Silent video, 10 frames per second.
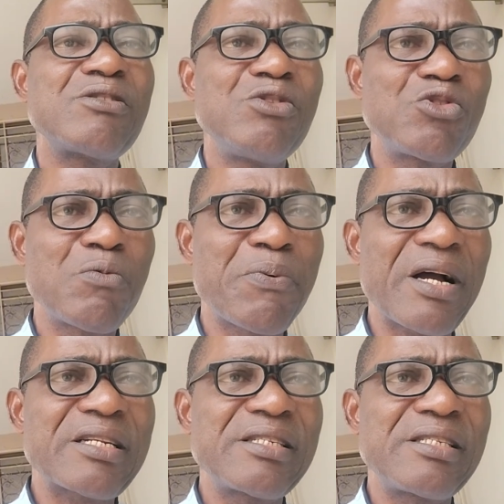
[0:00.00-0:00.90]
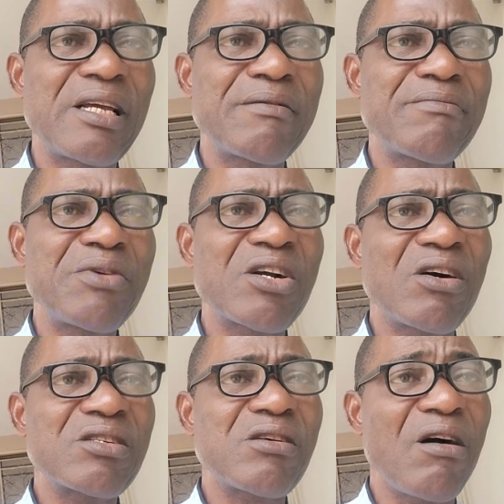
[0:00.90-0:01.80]
you should practice them,
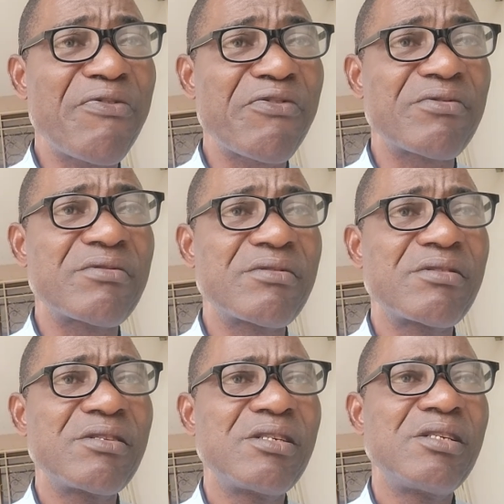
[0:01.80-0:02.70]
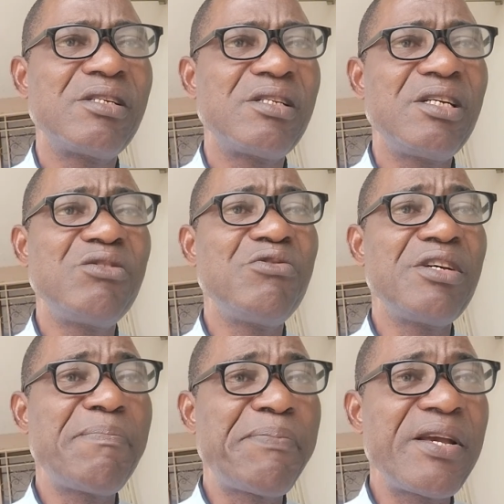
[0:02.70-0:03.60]
because often they do
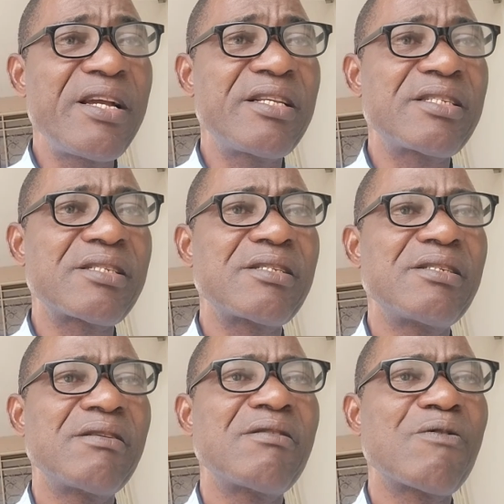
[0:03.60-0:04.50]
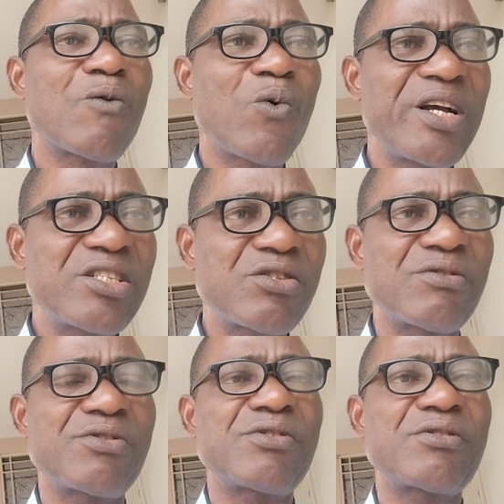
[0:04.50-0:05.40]
repeat
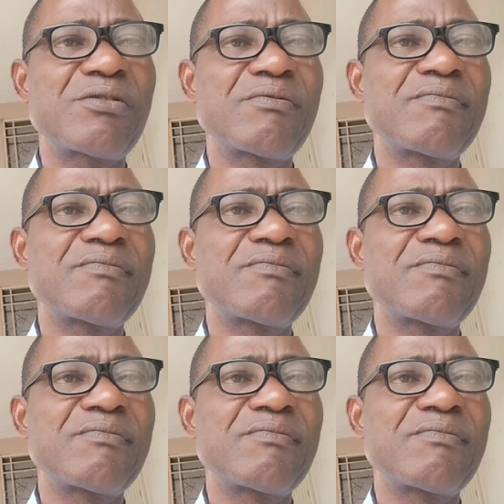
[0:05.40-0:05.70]
questions.